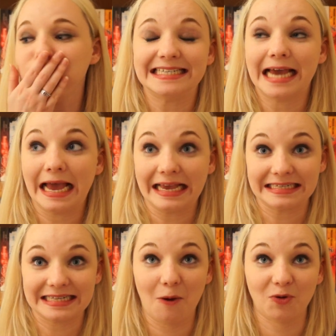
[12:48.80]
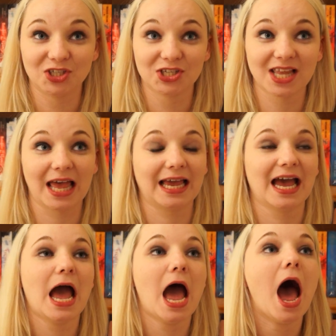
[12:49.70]
yikes, that was like,
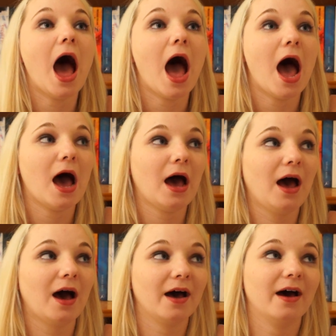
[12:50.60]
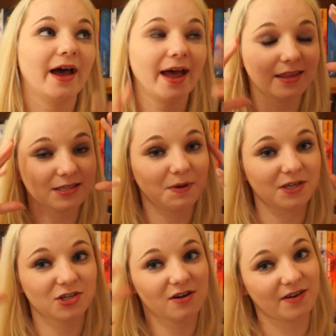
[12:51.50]
I had this
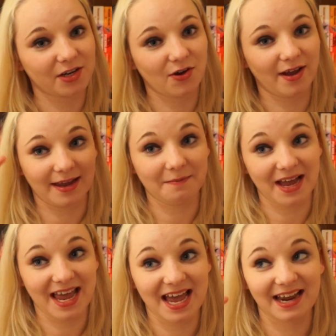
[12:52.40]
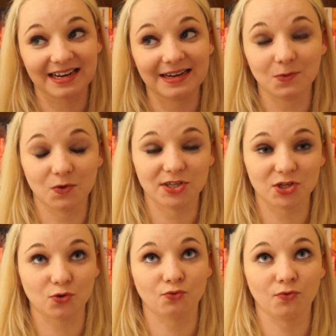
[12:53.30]
picture of it going in my head and it was
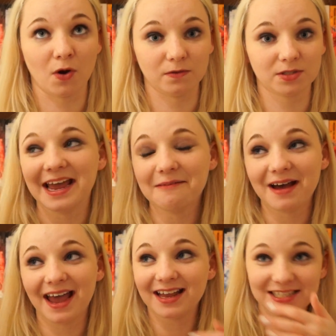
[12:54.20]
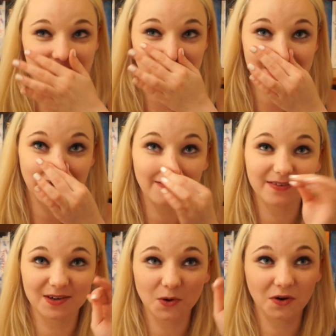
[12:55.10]
gross. In my head she was covered
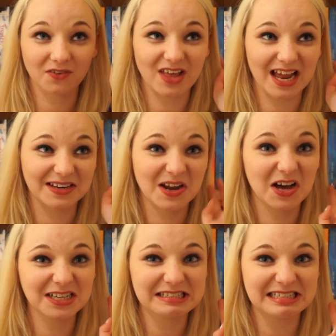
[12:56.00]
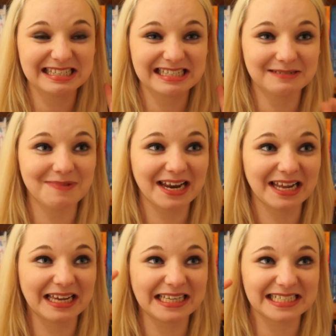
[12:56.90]
in all of that nasty
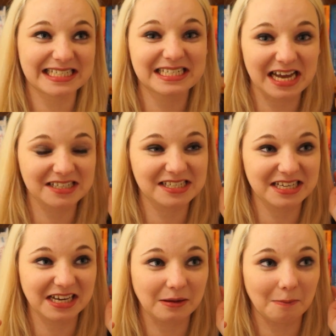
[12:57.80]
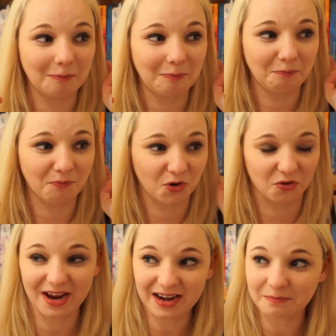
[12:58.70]
smelling, disgusting
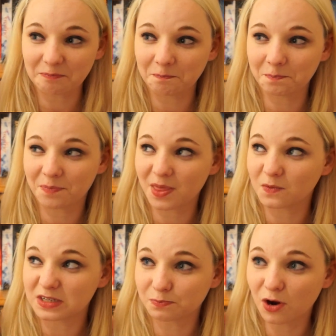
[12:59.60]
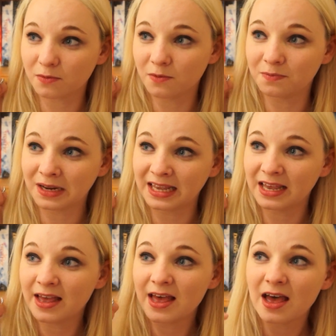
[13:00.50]
grit that was
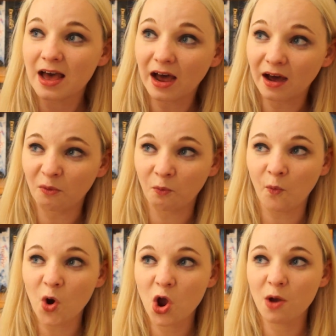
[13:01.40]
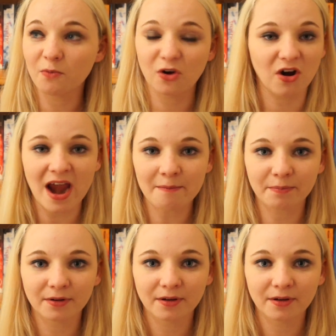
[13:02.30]
probably worm crap,